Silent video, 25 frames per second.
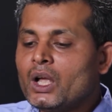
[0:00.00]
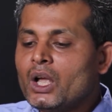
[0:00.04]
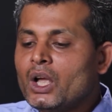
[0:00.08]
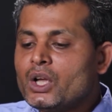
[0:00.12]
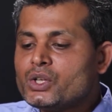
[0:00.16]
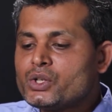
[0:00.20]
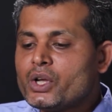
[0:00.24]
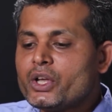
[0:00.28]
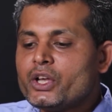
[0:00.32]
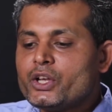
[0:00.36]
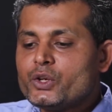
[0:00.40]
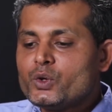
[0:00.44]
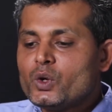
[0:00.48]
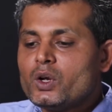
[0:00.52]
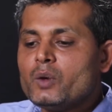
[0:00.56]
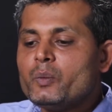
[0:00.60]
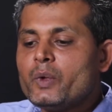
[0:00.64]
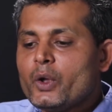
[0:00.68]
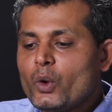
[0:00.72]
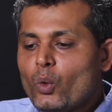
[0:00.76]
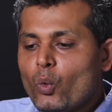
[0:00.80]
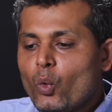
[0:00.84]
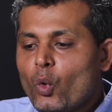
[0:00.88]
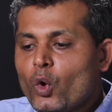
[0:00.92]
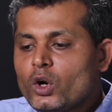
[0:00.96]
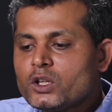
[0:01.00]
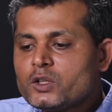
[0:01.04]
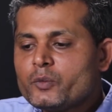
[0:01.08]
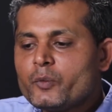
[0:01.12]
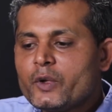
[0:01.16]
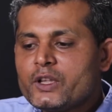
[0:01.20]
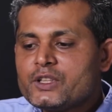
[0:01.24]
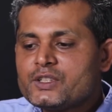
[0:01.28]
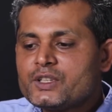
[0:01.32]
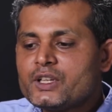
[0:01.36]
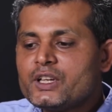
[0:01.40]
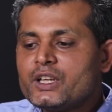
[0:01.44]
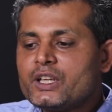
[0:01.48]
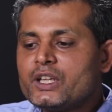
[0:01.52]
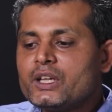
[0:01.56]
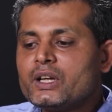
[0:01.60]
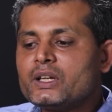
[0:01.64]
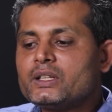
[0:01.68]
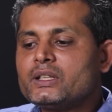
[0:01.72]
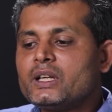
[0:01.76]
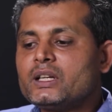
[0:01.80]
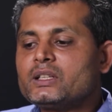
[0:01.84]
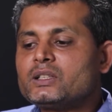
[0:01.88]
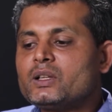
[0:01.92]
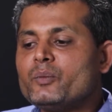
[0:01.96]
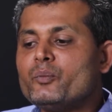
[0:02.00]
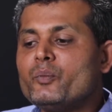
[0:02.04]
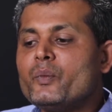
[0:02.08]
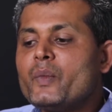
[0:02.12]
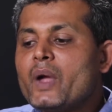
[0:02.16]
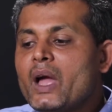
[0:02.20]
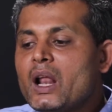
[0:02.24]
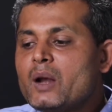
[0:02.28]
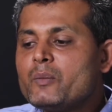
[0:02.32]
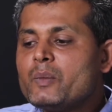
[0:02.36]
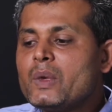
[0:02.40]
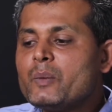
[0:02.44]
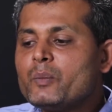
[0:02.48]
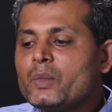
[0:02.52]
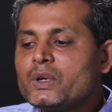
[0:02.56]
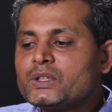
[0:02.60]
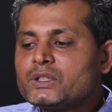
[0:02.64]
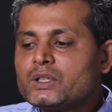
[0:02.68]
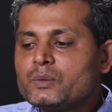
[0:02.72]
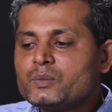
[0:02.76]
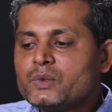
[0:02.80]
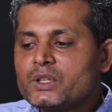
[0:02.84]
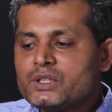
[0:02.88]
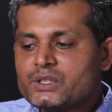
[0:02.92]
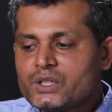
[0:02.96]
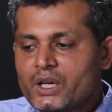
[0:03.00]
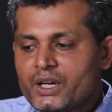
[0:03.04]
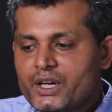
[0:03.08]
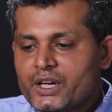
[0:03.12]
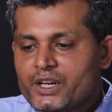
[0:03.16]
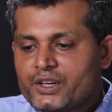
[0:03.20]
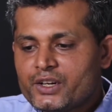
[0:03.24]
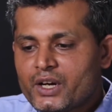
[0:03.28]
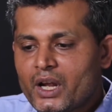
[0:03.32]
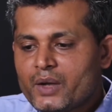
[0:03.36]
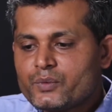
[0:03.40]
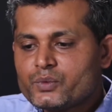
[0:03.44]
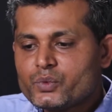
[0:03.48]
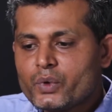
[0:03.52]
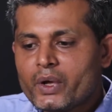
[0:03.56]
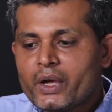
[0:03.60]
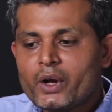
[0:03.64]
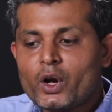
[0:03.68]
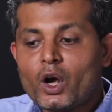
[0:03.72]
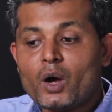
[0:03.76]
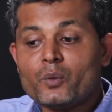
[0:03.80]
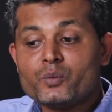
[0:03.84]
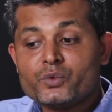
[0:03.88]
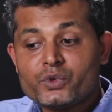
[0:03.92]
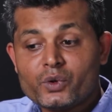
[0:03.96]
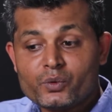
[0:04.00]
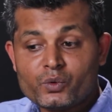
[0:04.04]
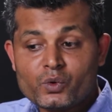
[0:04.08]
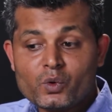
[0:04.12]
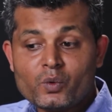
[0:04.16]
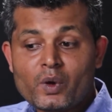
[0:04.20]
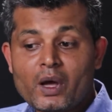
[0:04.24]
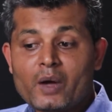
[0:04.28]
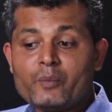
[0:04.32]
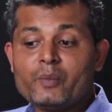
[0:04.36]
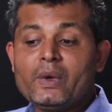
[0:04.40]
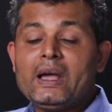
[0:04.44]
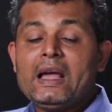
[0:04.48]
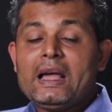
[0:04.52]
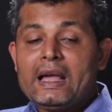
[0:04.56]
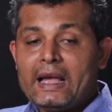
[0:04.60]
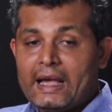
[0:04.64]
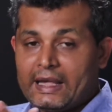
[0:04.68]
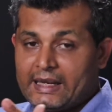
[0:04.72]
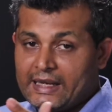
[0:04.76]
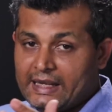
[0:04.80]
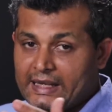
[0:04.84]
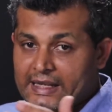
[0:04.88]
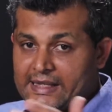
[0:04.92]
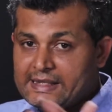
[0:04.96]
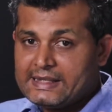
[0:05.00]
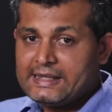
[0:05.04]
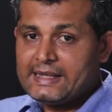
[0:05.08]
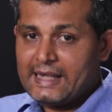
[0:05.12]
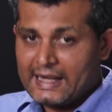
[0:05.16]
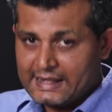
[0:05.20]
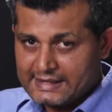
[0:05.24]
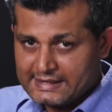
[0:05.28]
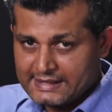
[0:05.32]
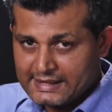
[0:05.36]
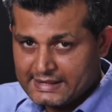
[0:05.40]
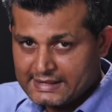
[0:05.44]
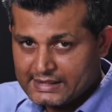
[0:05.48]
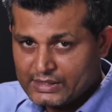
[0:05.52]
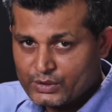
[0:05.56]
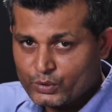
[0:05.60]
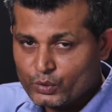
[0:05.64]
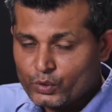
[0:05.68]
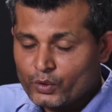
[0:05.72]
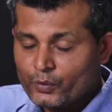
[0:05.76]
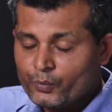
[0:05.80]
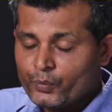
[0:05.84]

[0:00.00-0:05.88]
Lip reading: So it will be worth mentioning here that the male members of the studied tribes were observed to have an easy access to